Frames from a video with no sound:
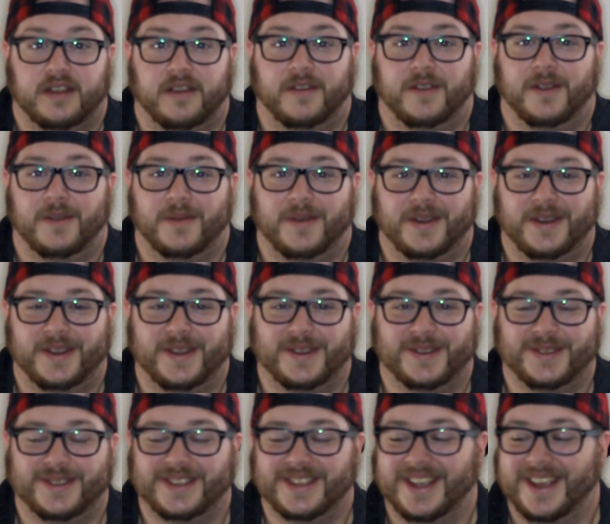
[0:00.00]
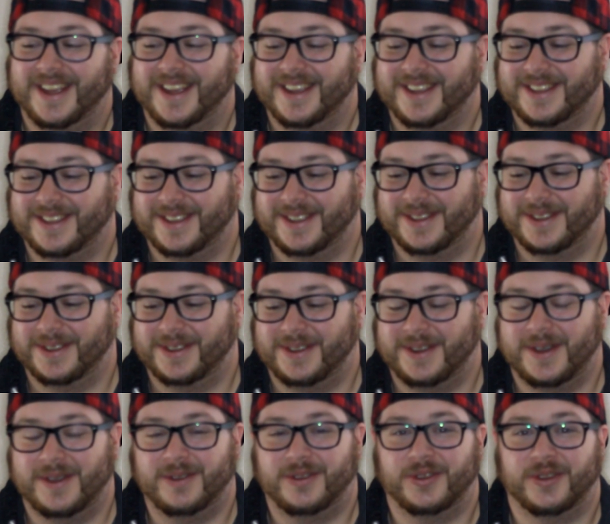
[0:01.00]
everyone knows, so there's
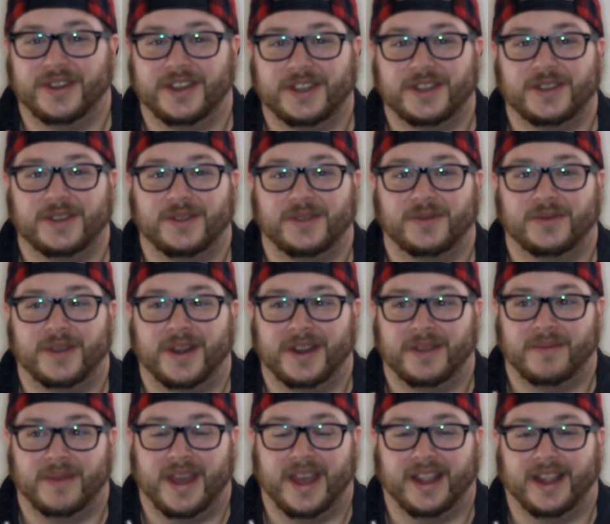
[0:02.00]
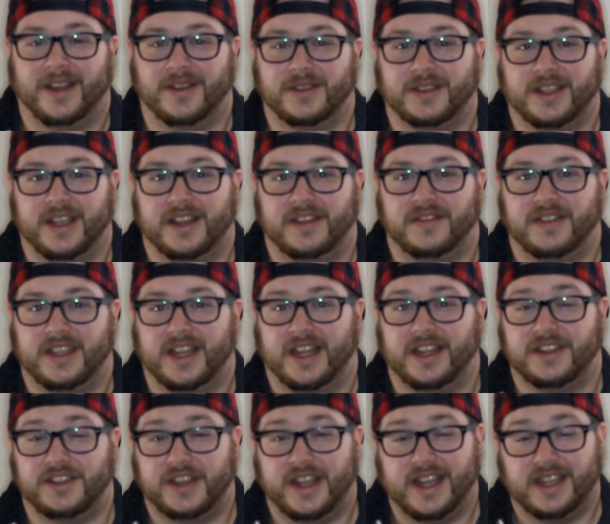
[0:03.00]
no traditional running back outside of
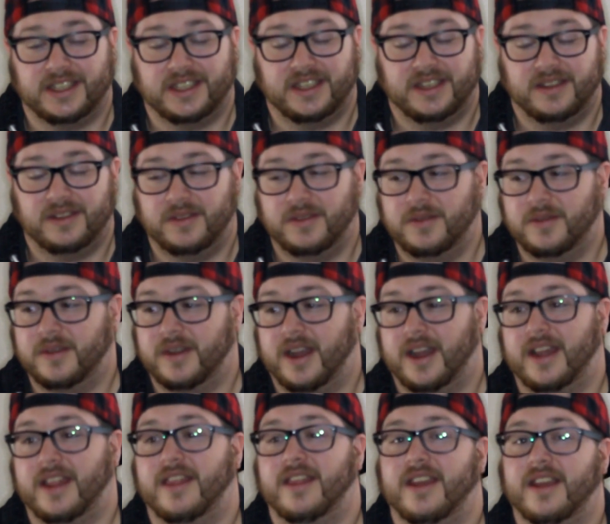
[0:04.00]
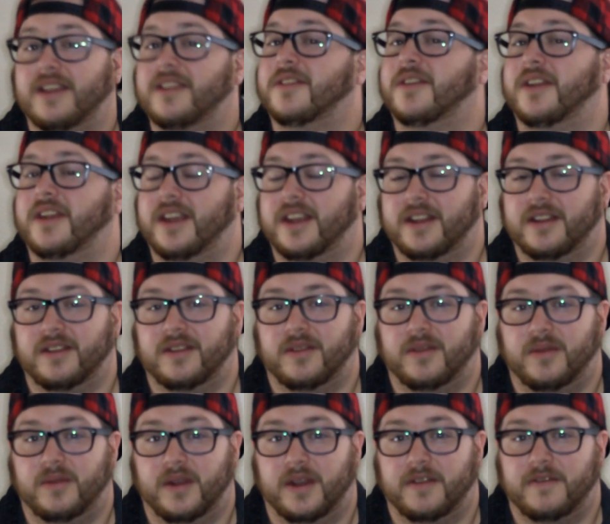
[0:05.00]
Don Jackson, who I think is going to get
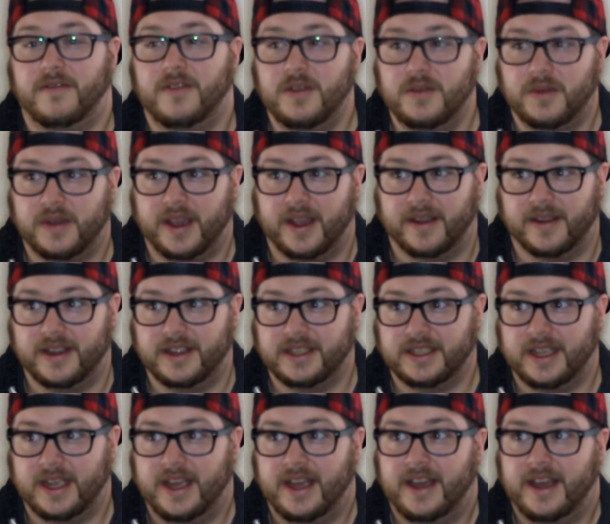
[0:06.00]
a few carries.